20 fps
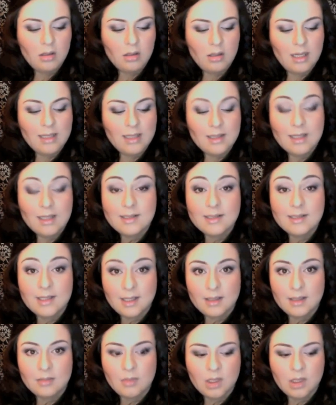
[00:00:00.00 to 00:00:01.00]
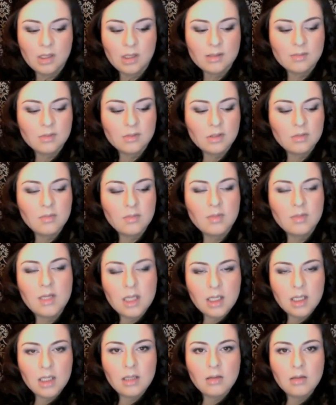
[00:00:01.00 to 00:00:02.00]
And that's it. Because to
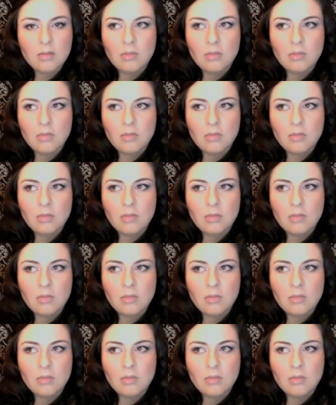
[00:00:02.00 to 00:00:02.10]
me,